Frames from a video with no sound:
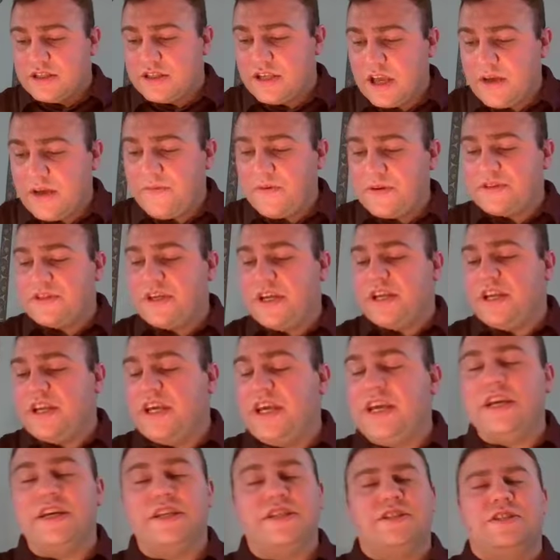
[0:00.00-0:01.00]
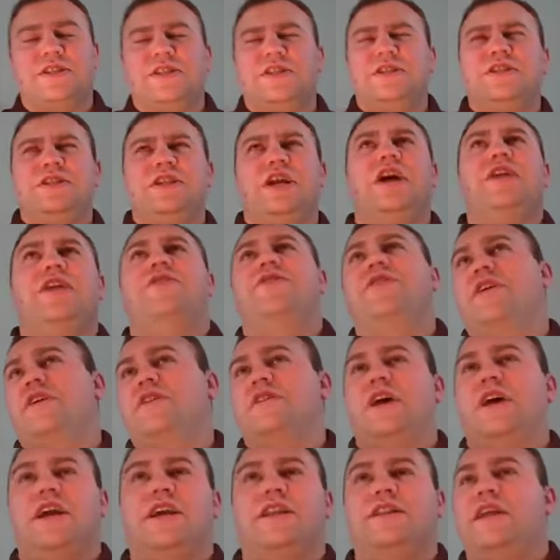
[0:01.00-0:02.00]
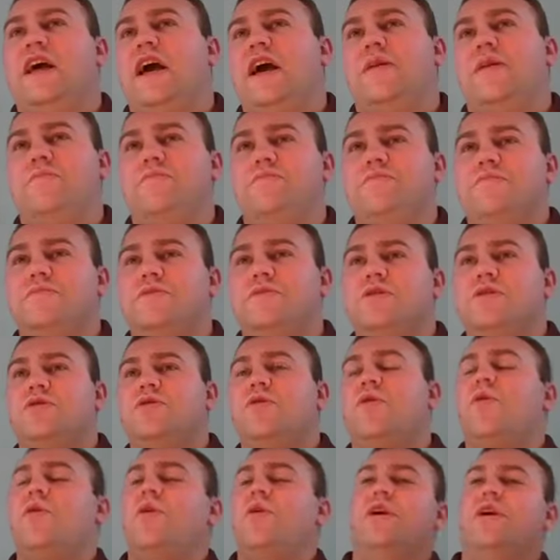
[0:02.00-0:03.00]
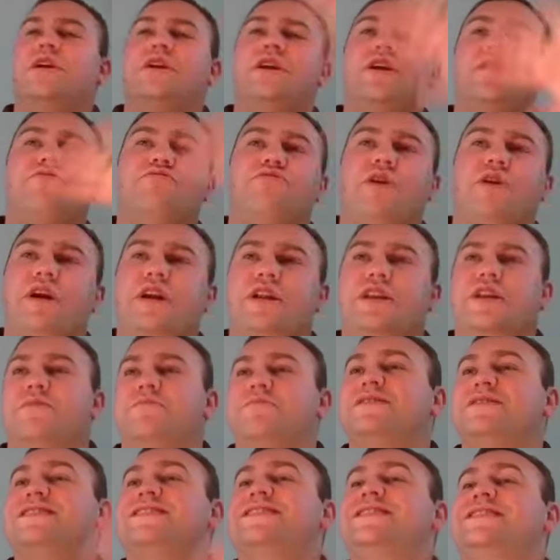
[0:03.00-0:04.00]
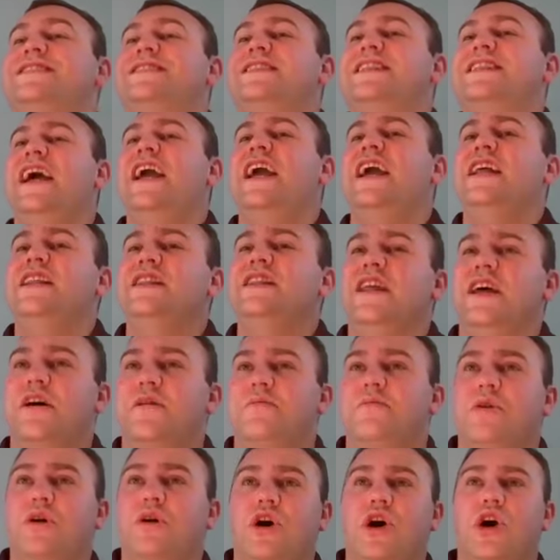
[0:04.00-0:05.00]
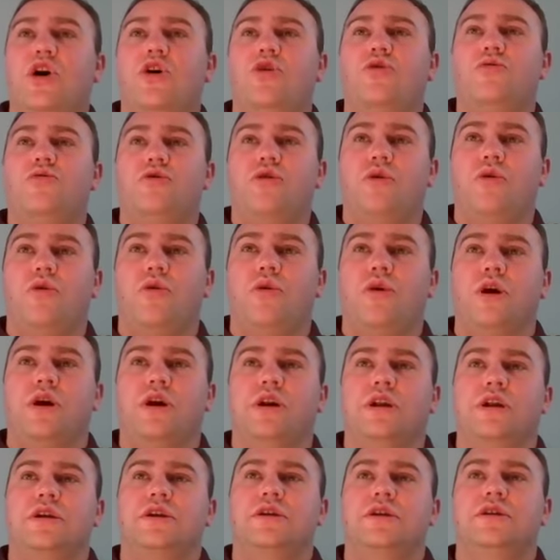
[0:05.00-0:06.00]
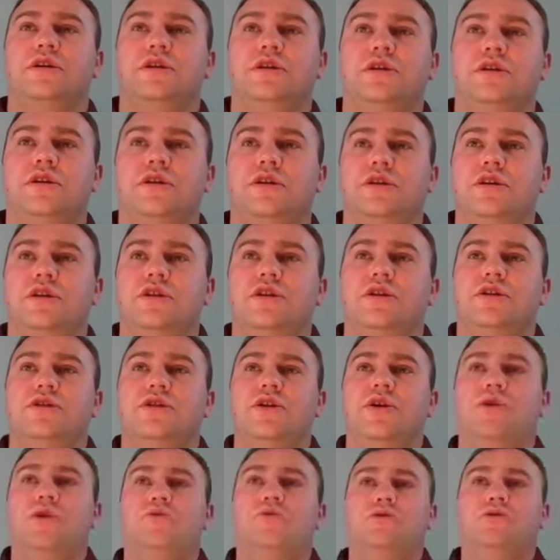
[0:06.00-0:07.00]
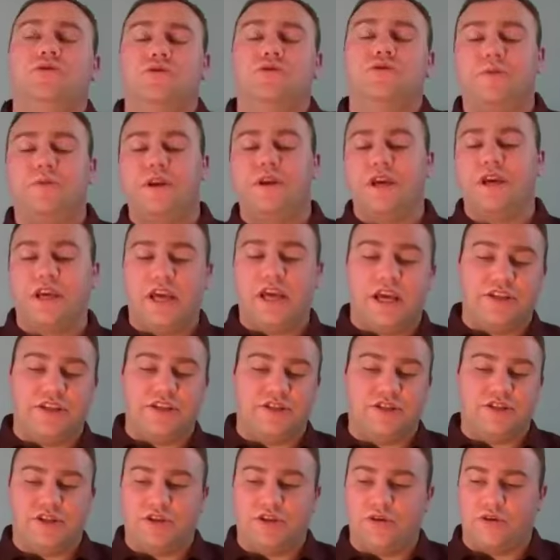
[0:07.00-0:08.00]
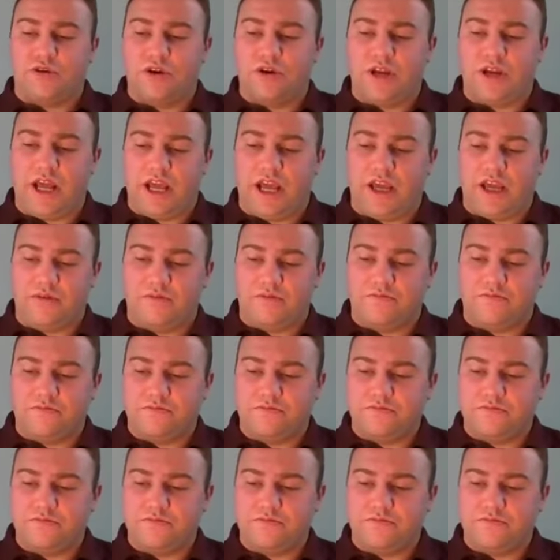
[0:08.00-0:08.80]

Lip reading: David saying he is nothing like that. Lord, get rid of them. Slay them, O Lord, those who speak against your name.